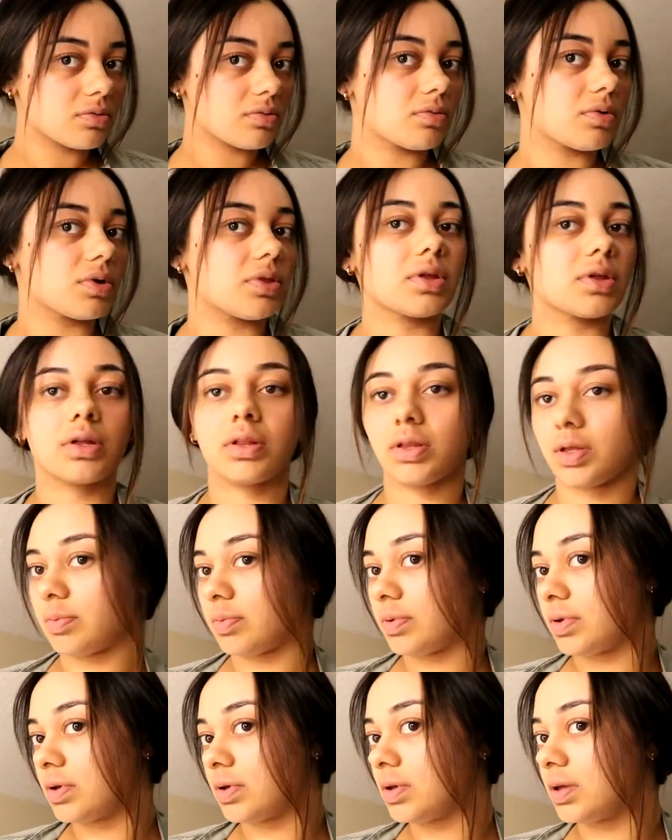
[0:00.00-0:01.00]
with a
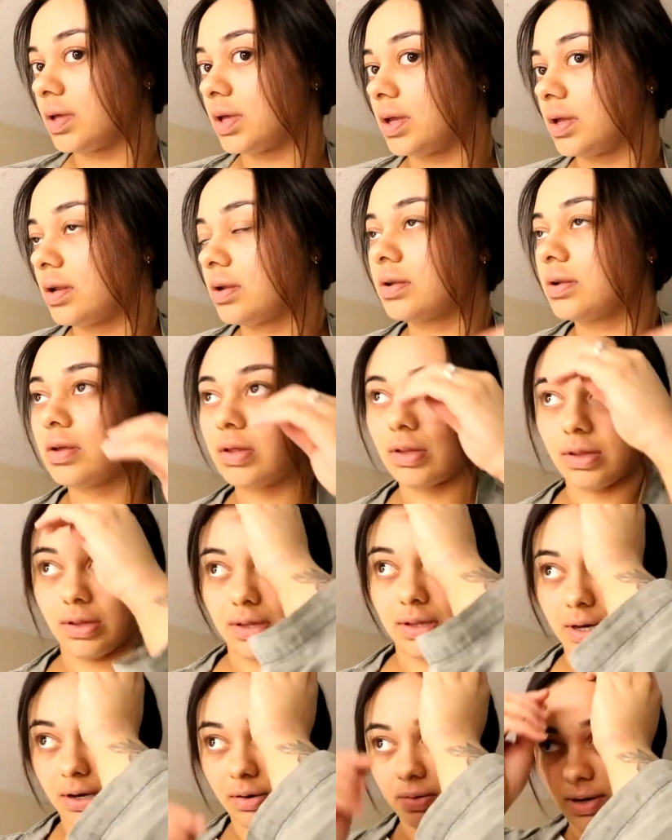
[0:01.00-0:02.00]
clip in
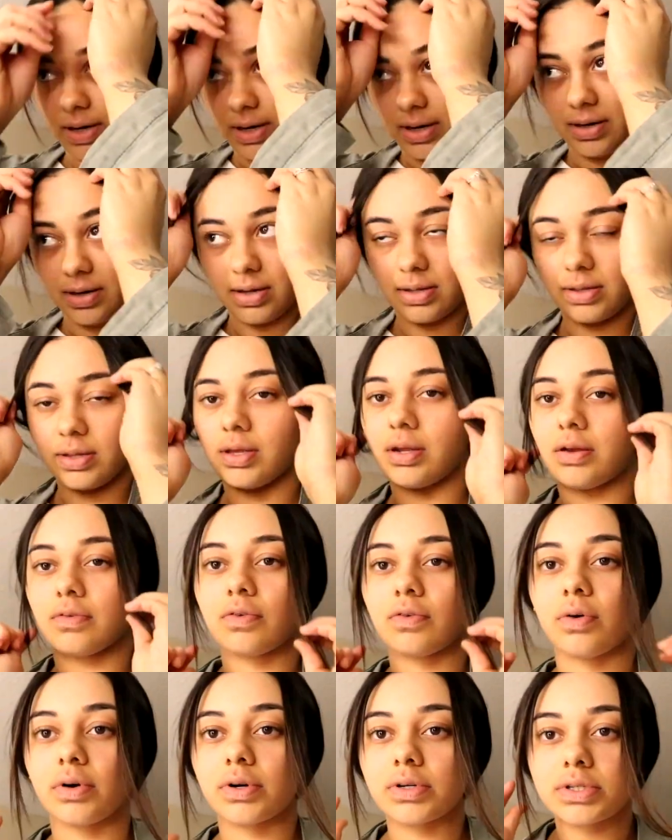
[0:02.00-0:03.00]
that way, and then
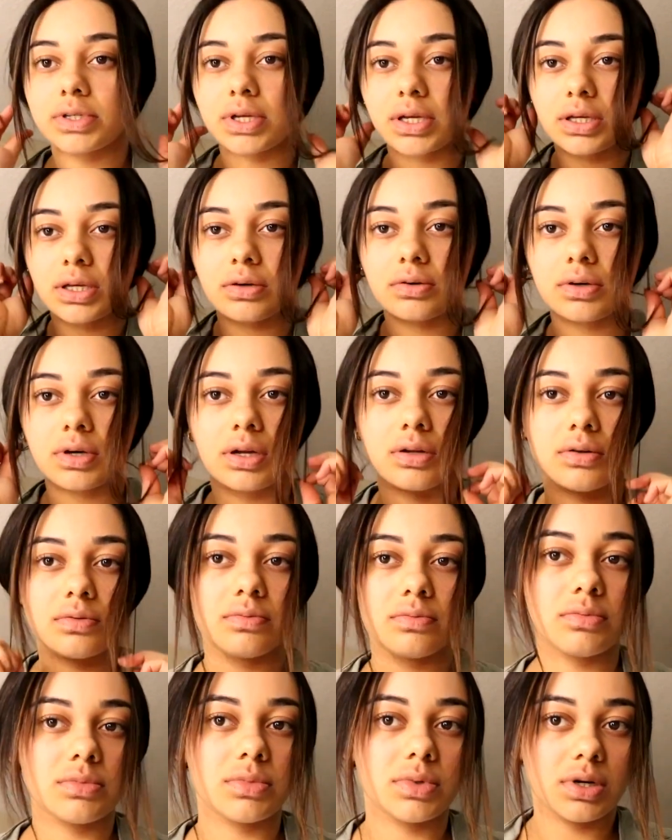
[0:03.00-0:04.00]
of course like you can
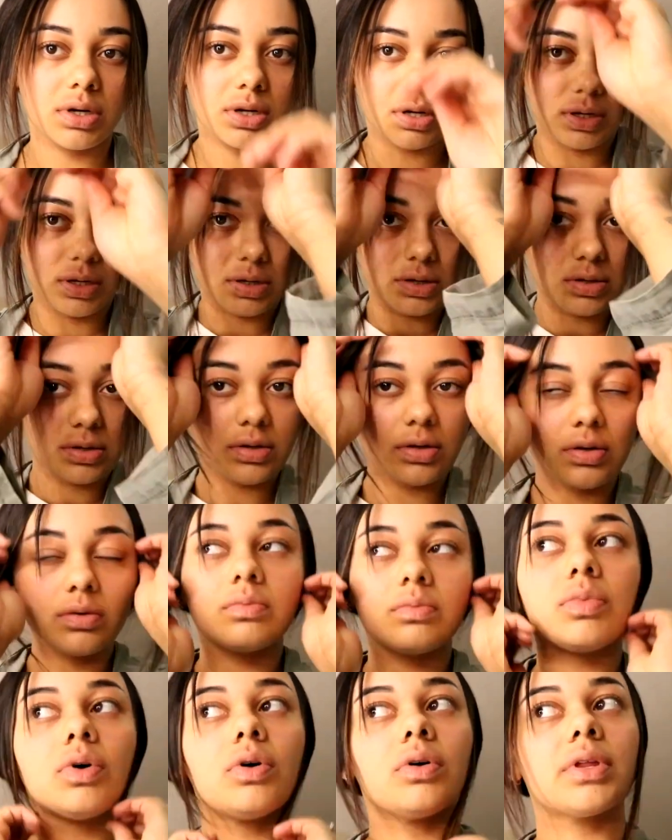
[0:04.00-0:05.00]

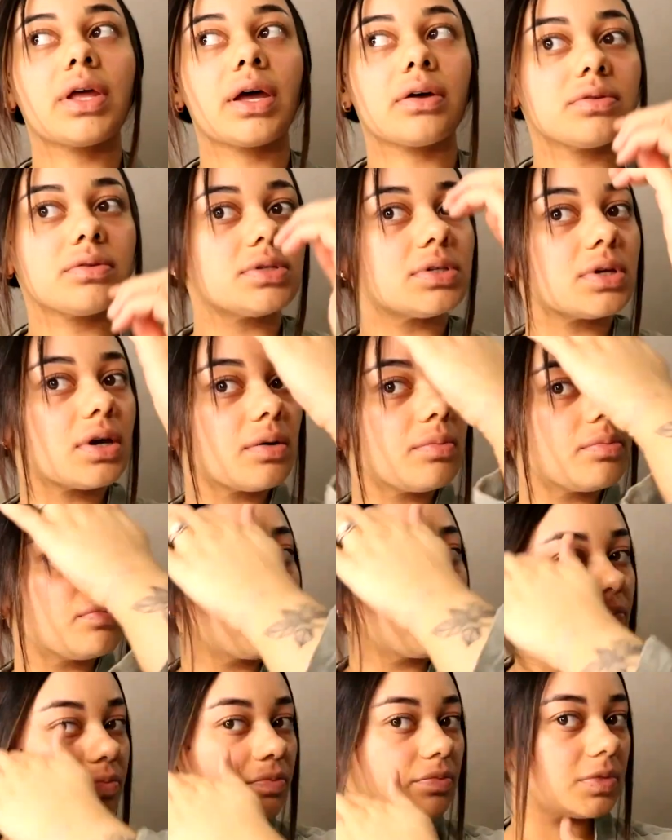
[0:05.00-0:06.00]
pull down
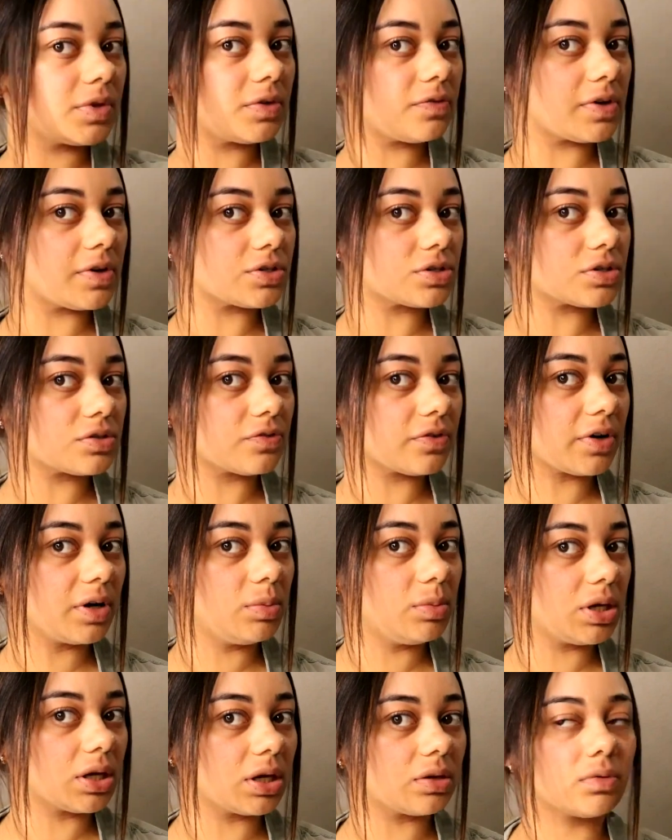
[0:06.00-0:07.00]
some facial
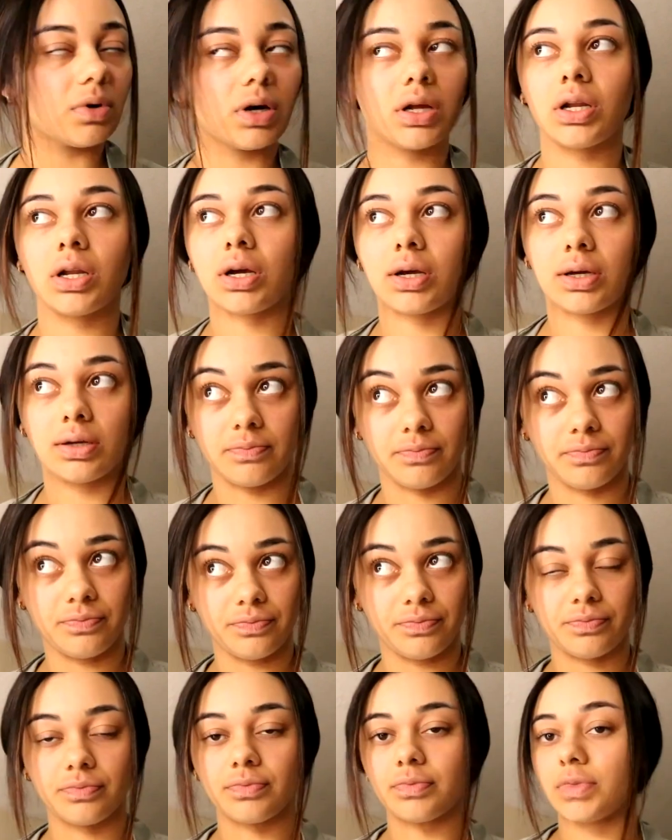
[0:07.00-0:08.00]
framing and whatnot.
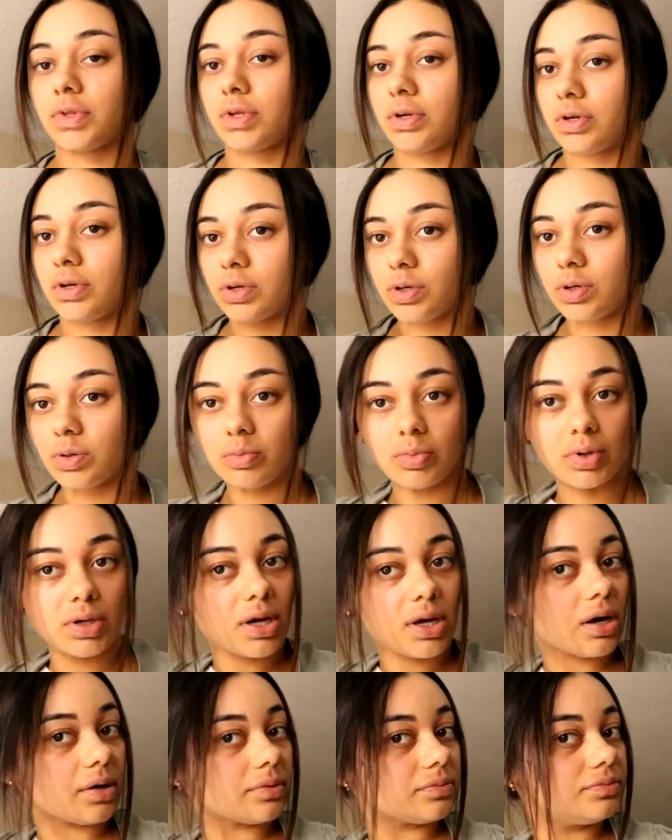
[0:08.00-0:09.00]
But
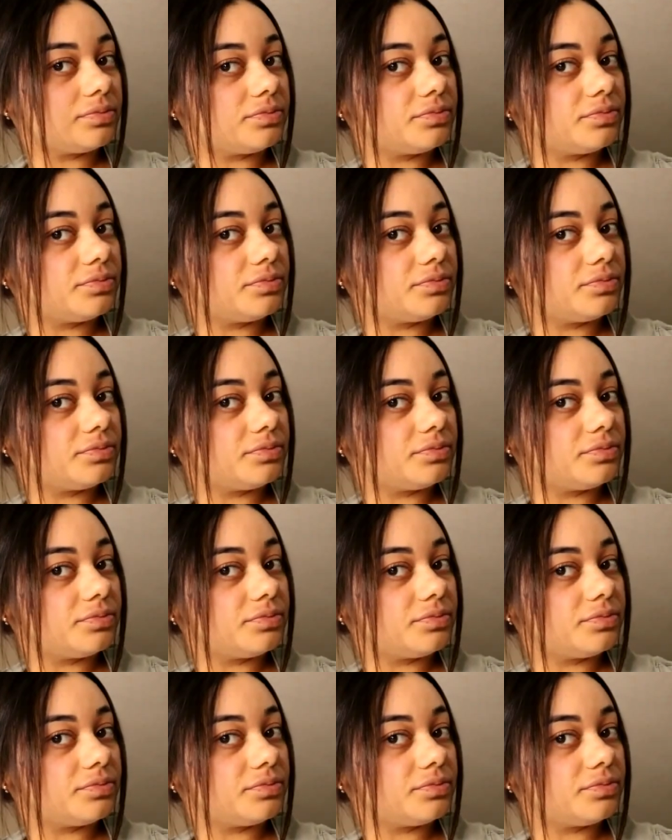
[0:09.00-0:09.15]
yeah,